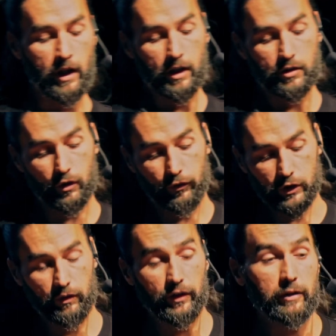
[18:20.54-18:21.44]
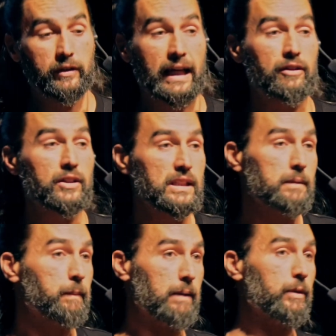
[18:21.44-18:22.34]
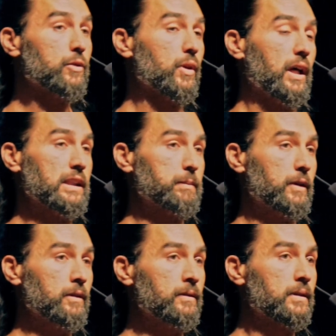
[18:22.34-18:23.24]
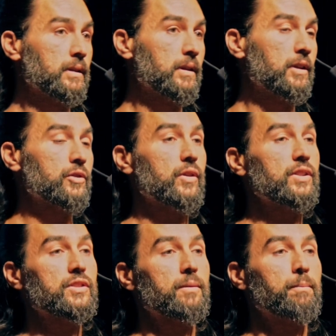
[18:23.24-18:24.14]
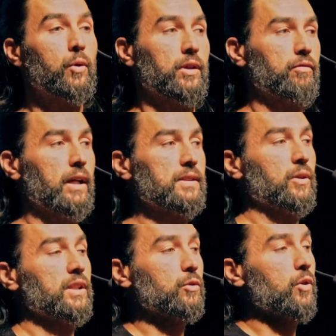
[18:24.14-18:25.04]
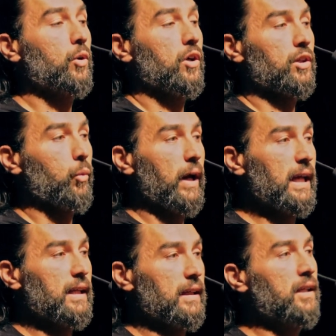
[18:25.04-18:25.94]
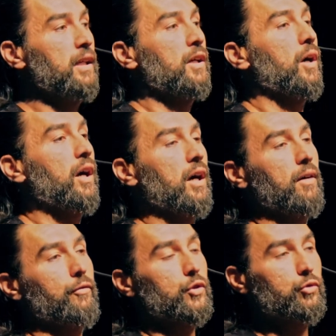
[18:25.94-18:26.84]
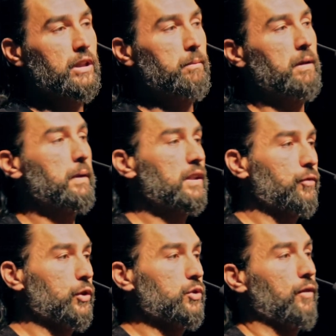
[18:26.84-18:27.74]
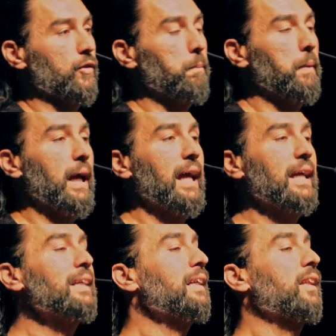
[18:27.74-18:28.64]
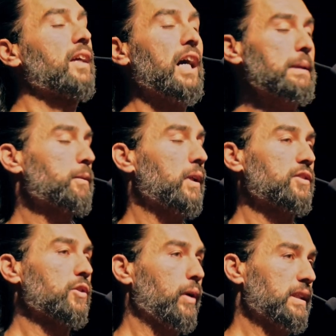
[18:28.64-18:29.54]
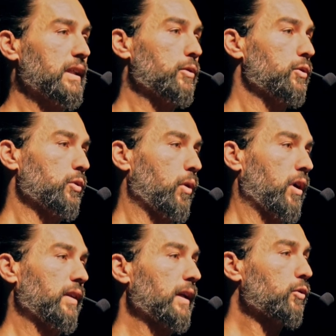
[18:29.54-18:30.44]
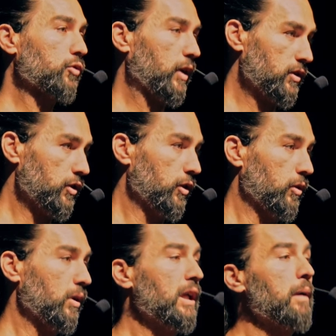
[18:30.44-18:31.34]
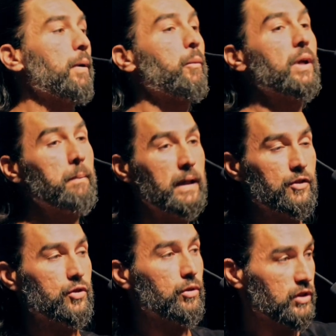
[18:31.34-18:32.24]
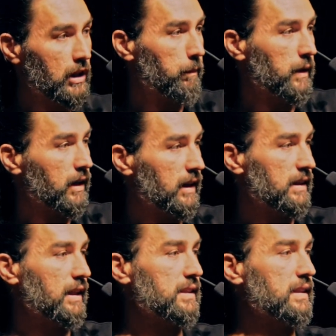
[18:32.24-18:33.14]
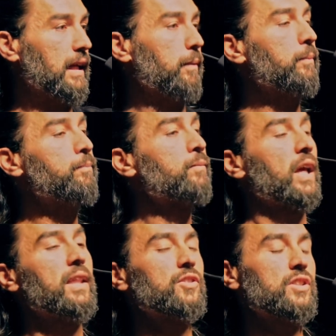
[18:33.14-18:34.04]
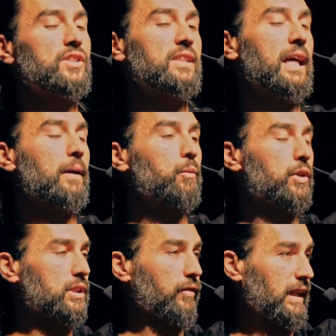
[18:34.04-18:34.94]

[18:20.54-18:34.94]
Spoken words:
So first of all, they'll guarantee payment to the hospital. So this is important, right? So like you're no longer waiting for treatment because first you have to pay. The hospital has no idea who you are. They don't trust you. But when a big insurance company contacts them, and there's these networks of like